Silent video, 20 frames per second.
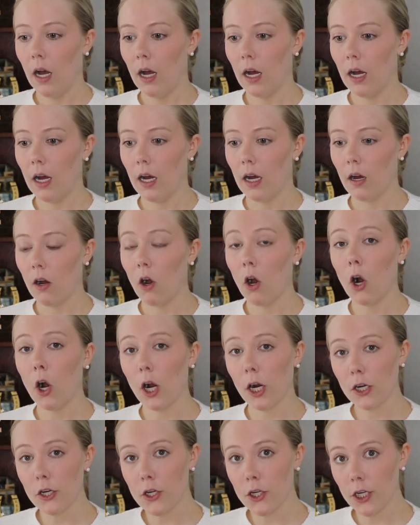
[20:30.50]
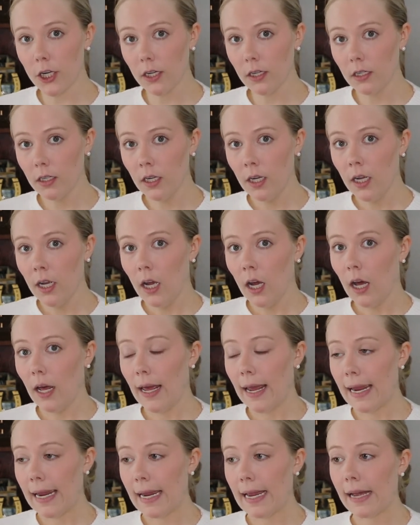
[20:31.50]
harsher,
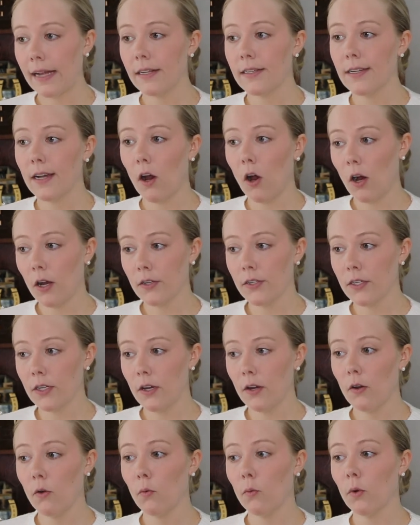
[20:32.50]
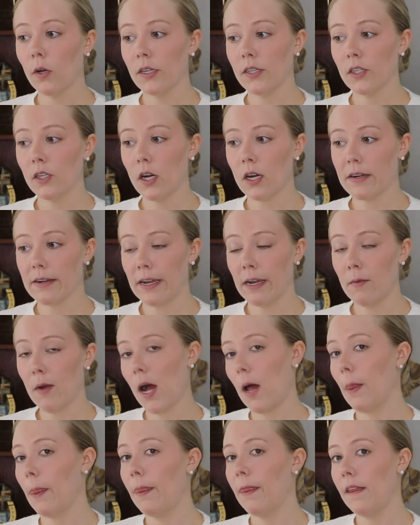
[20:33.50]
and also us talking
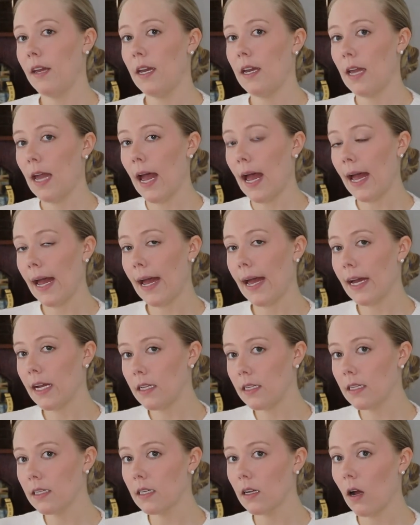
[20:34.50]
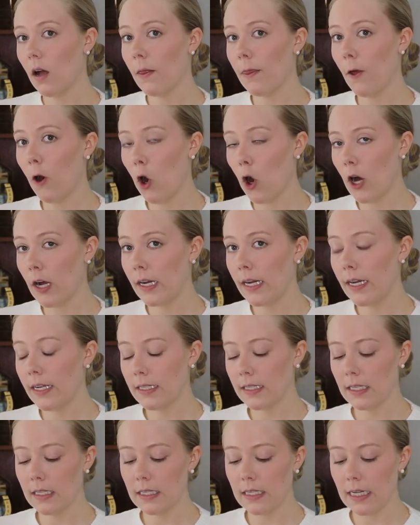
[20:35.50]
about the heads on
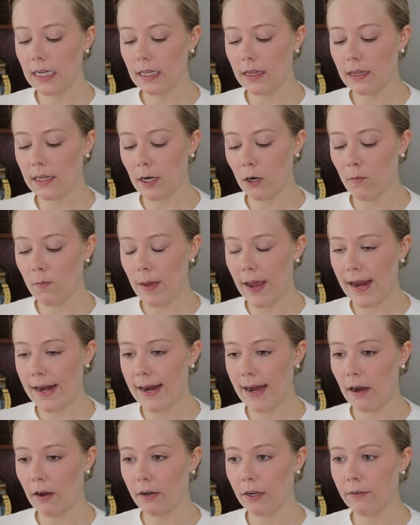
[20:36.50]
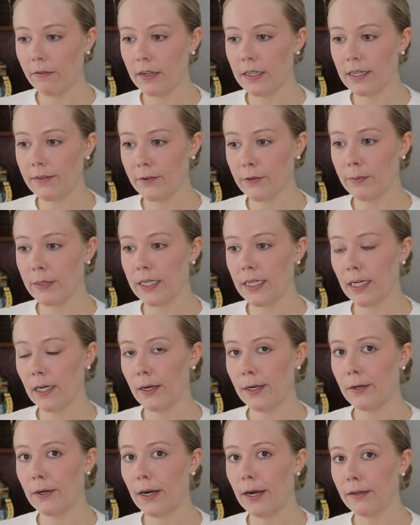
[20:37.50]
it, since they're made out of a different
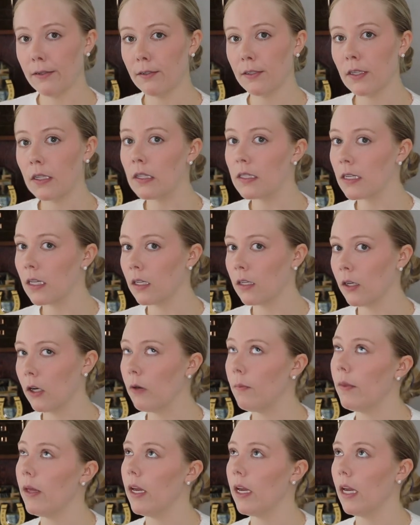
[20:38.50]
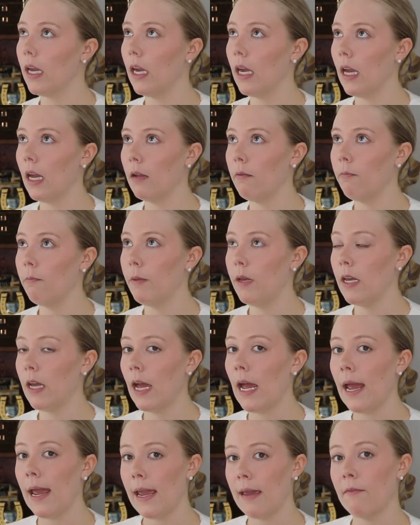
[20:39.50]
material other than silicone, it can be
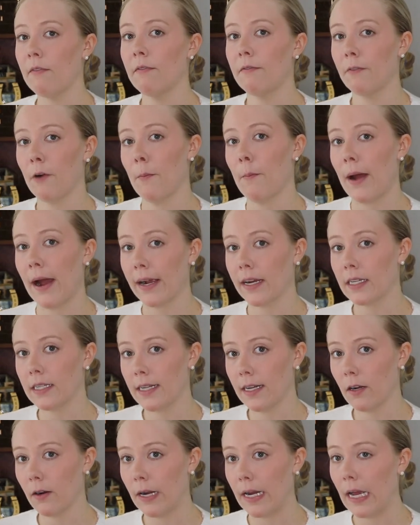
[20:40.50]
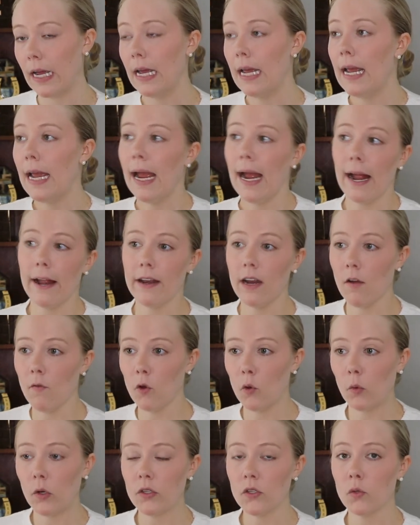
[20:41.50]
a haven for bacteria. And
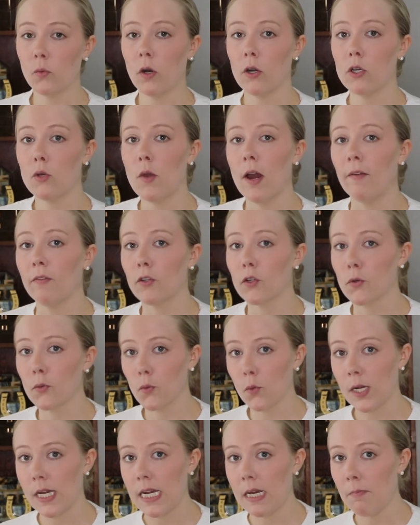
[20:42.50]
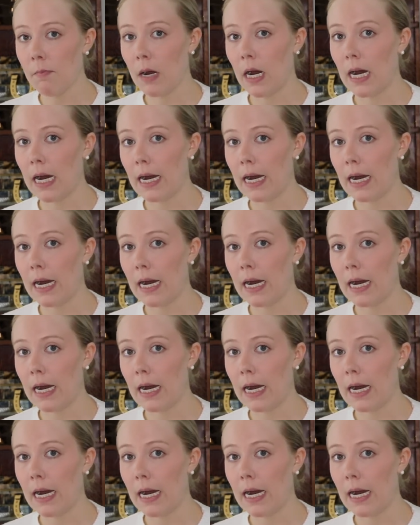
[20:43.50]
every once in a while you have to rebuy